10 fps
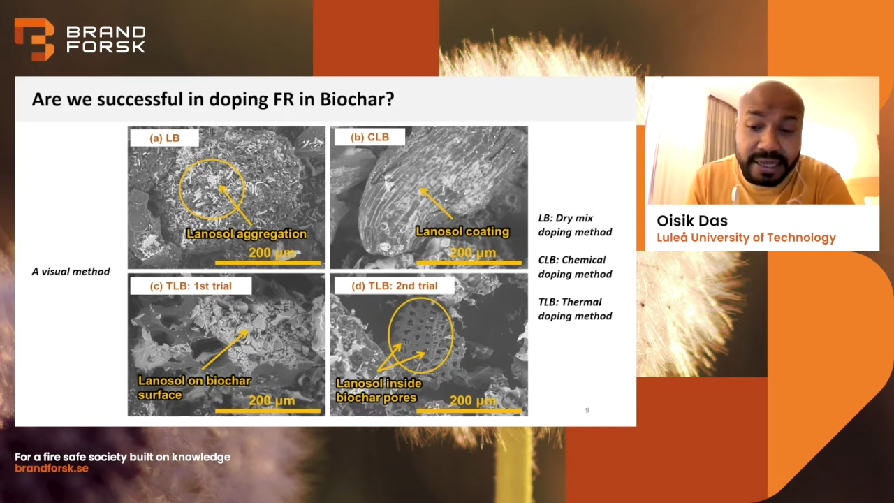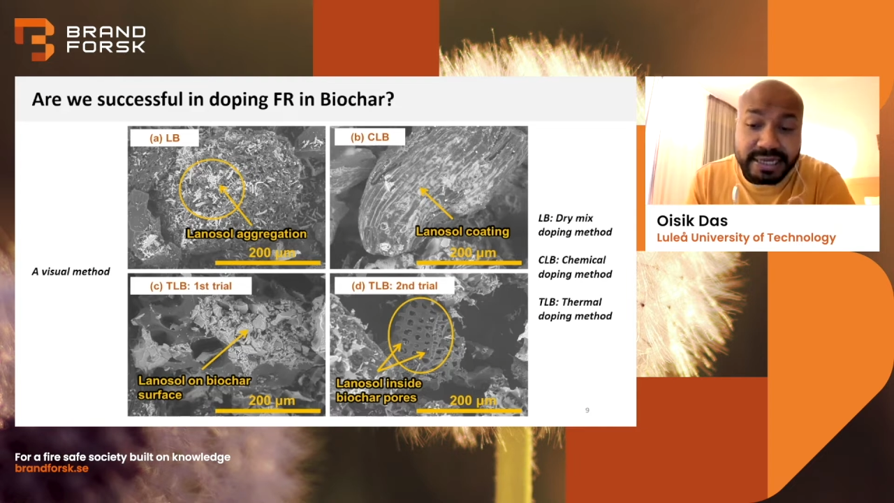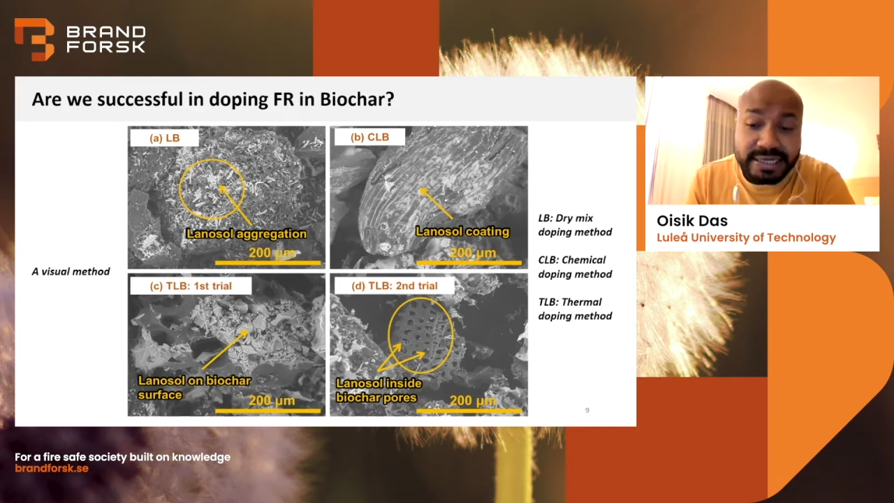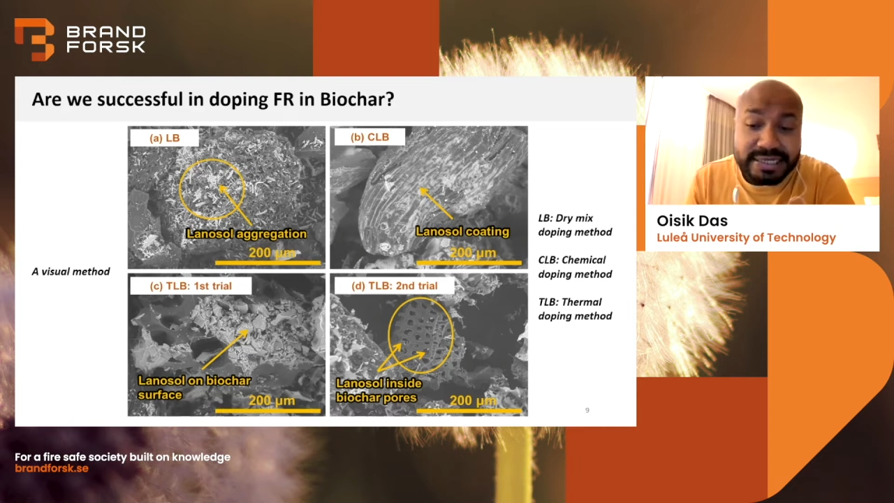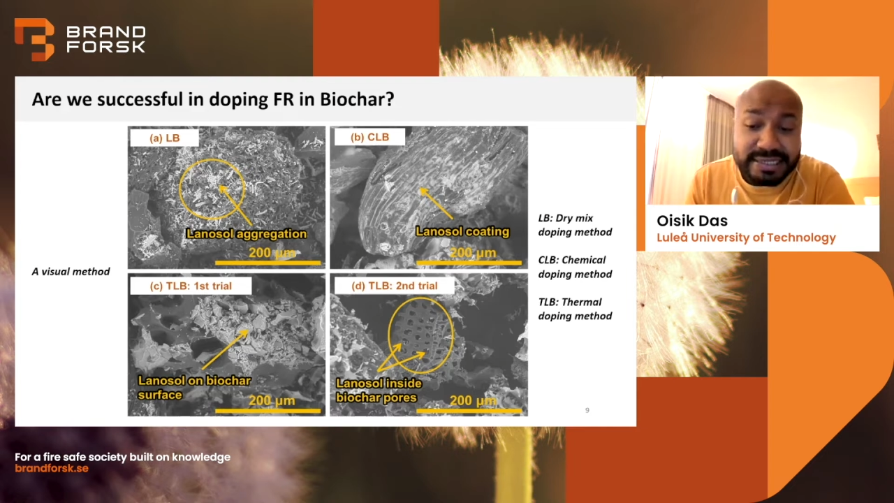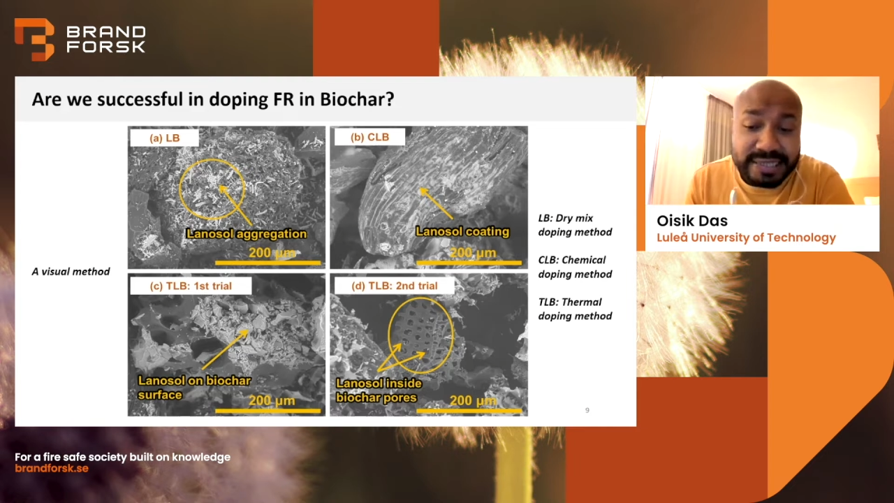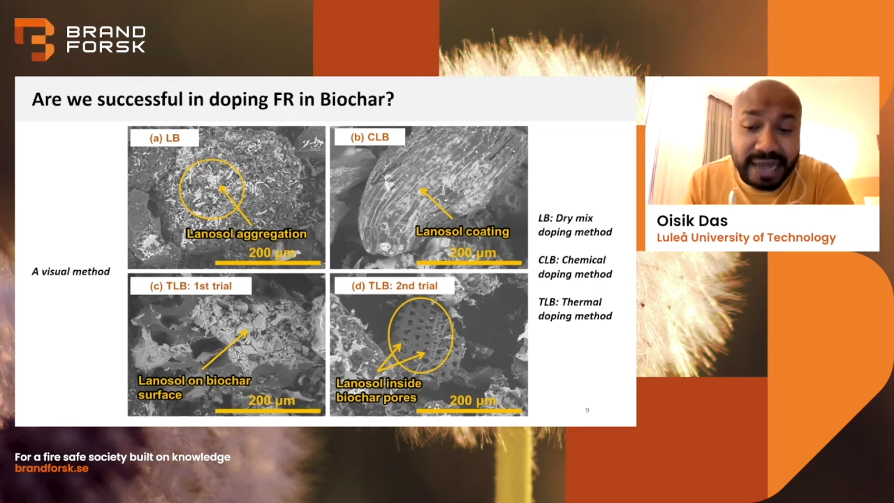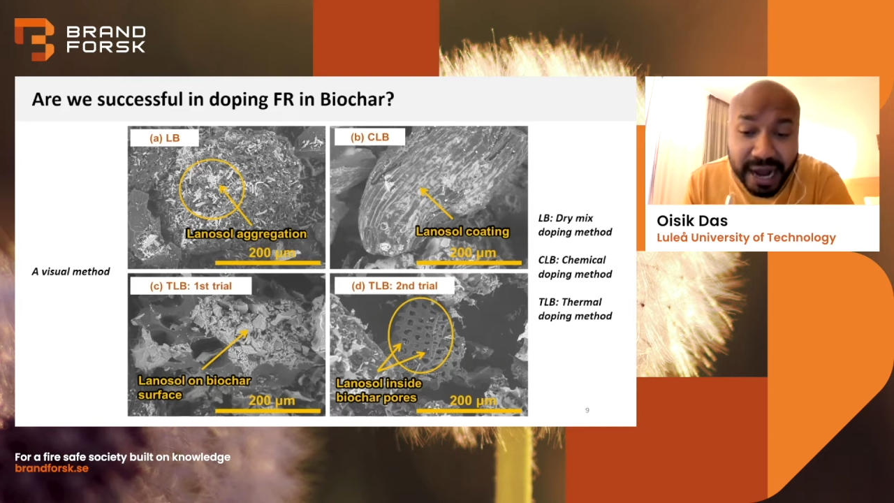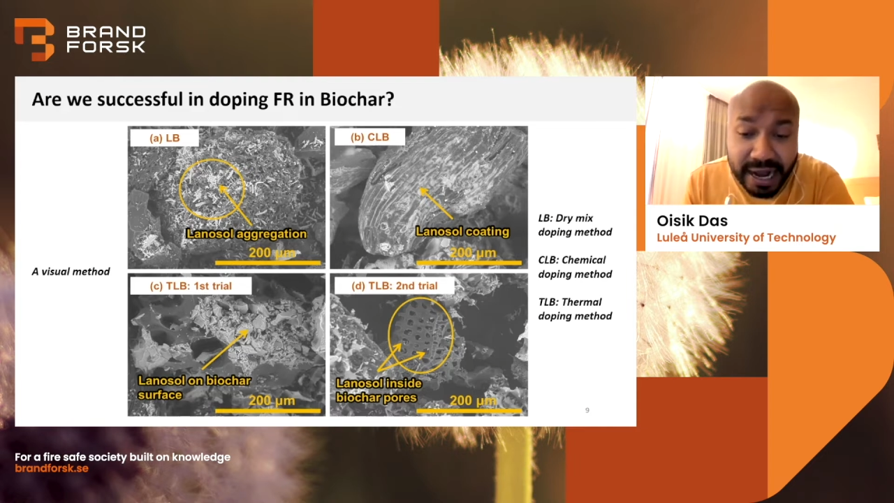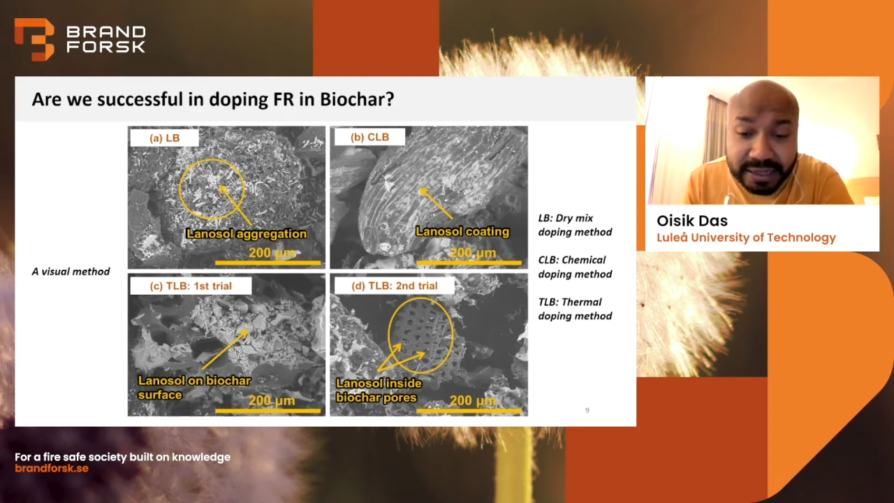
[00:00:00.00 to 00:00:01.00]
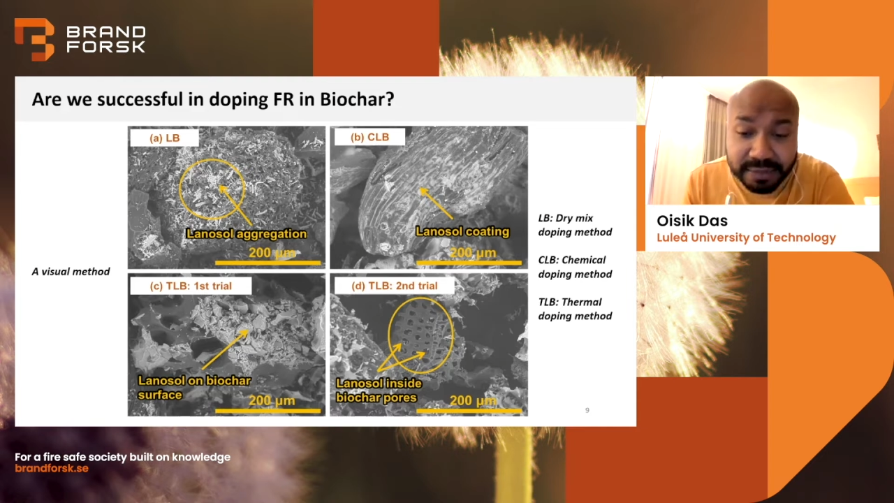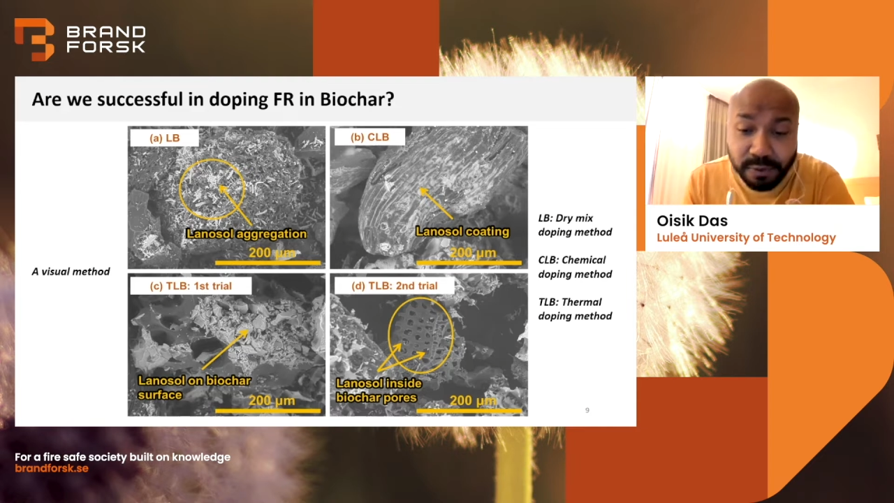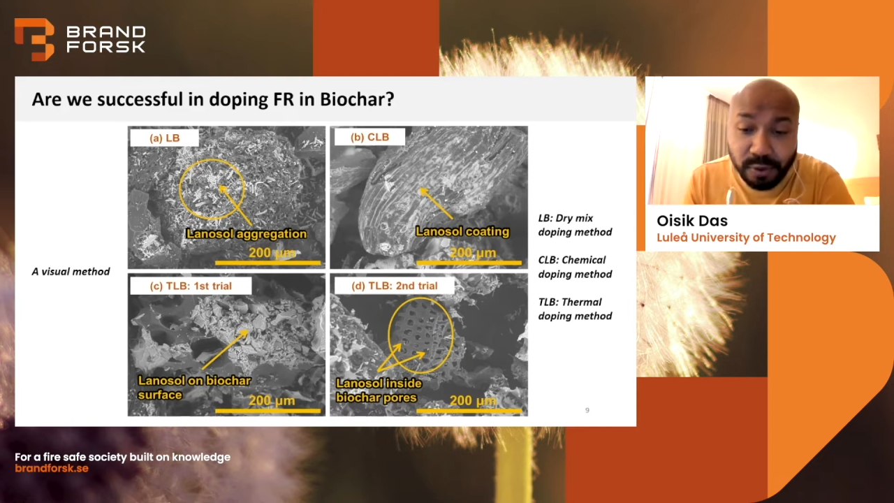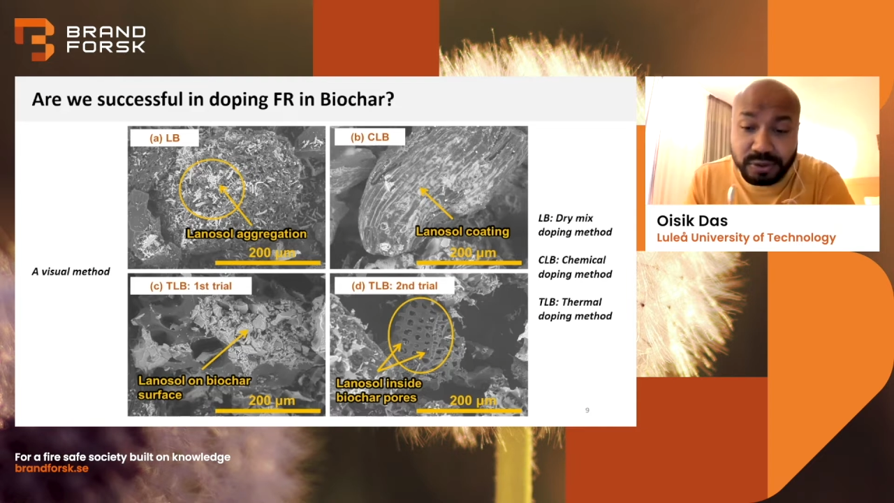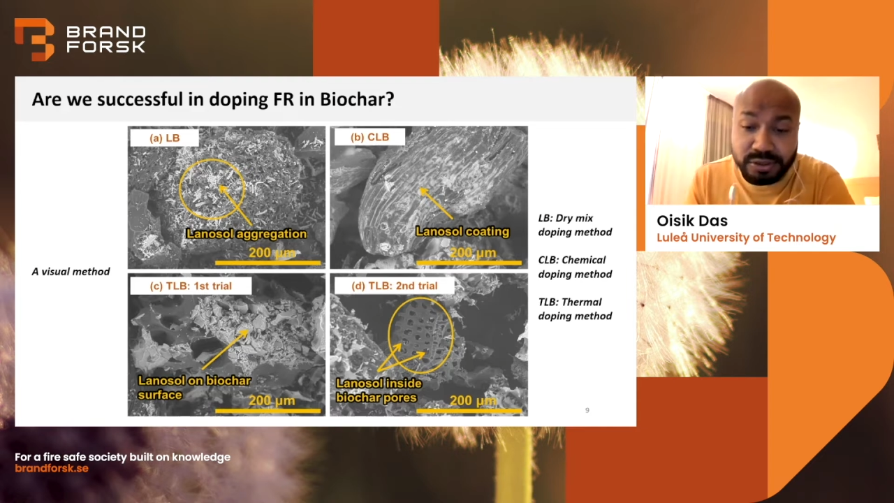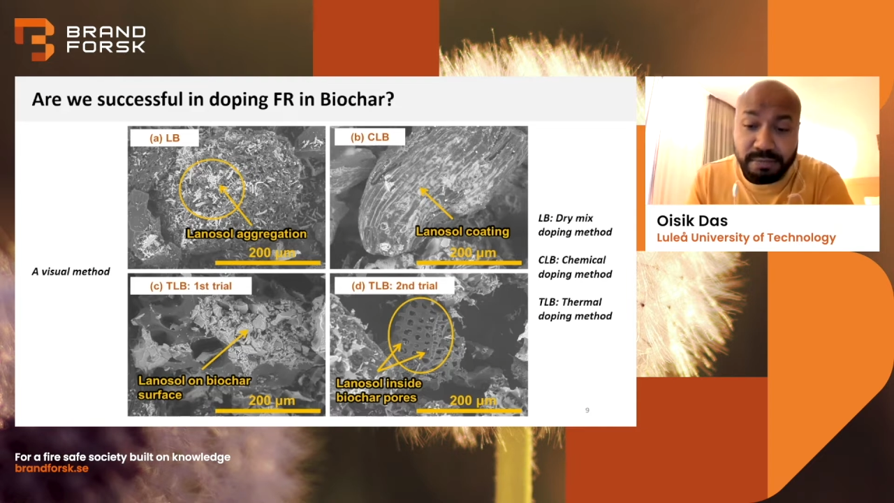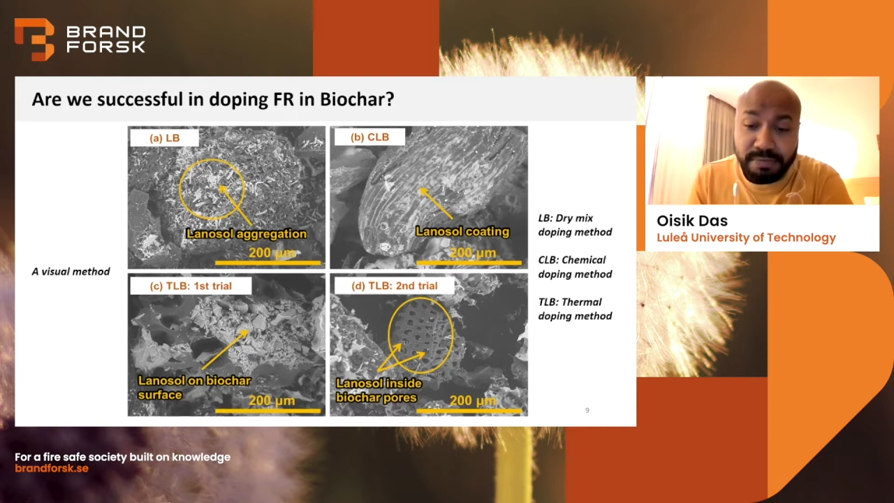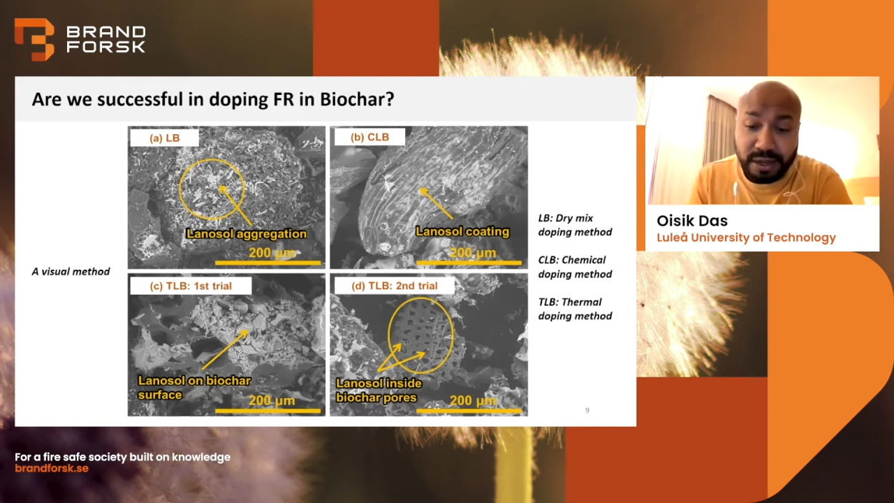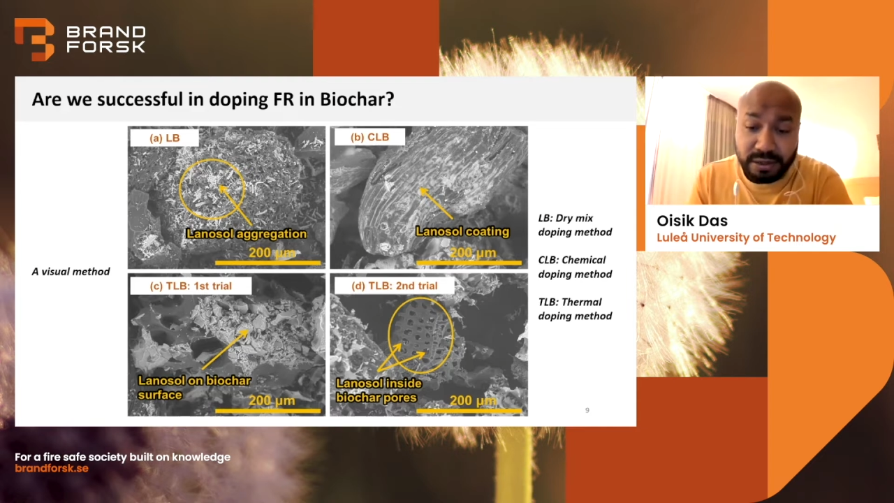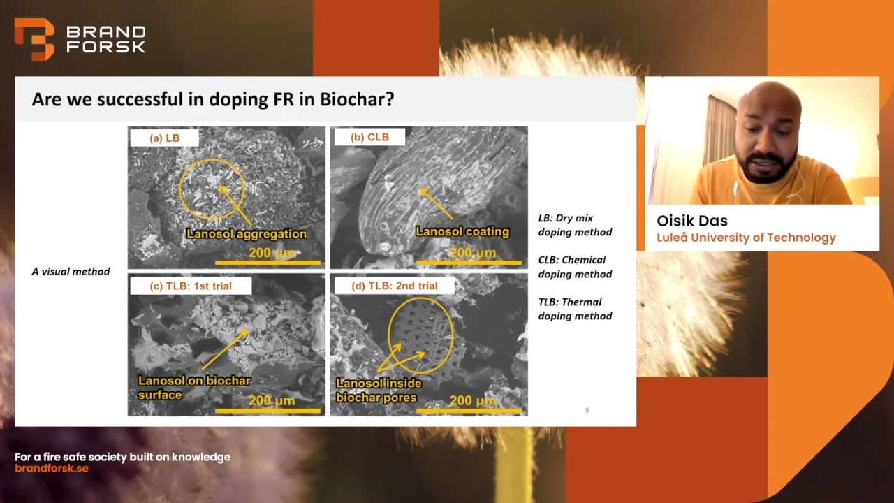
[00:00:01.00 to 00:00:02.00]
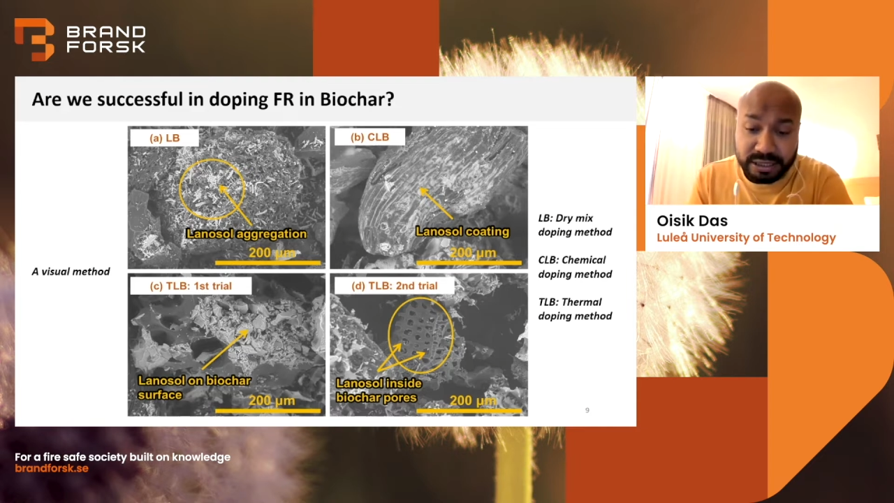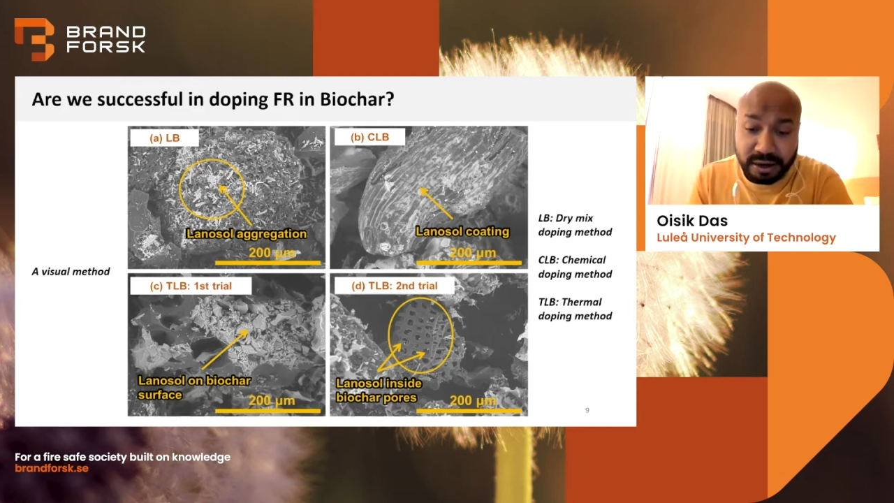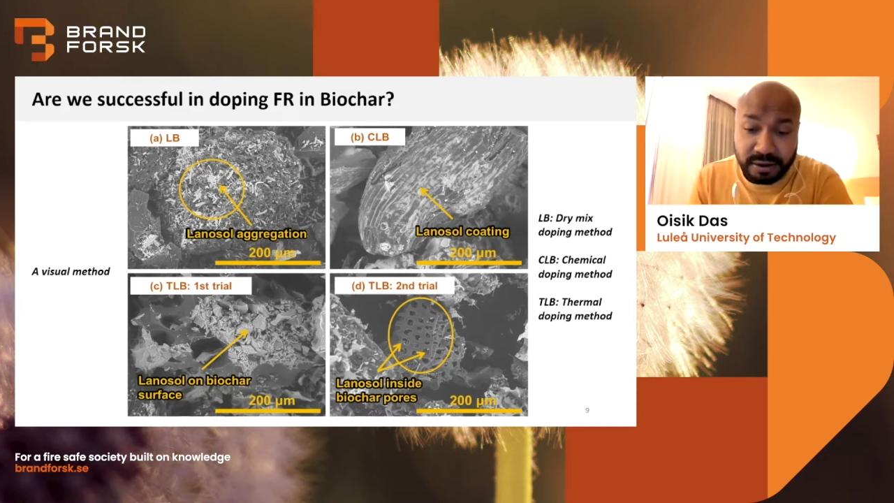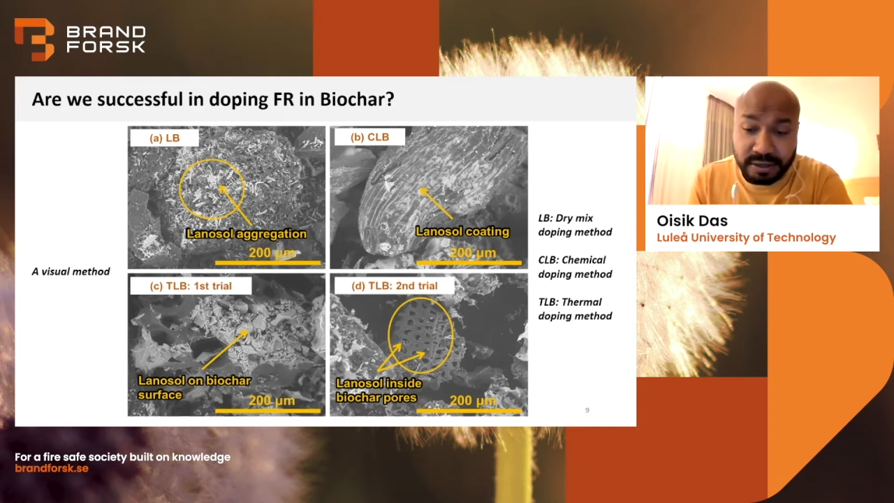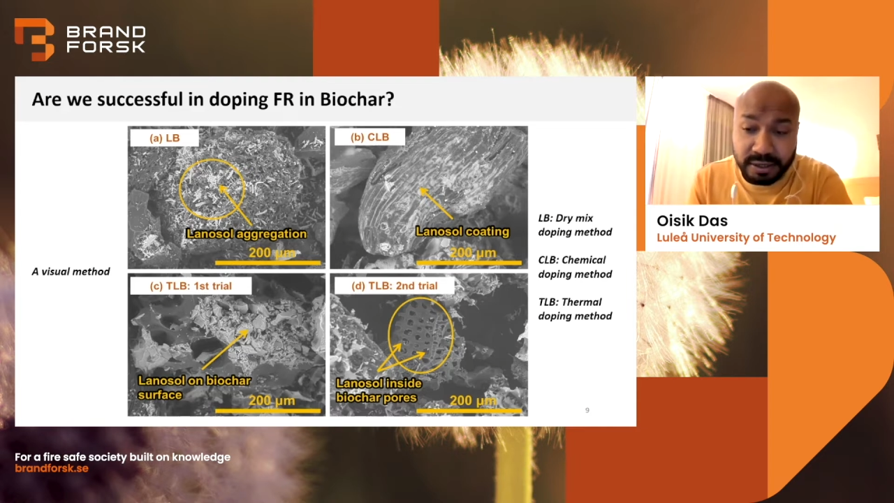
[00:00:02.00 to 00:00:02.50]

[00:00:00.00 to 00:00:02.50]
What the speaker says: inside the pores of biochar.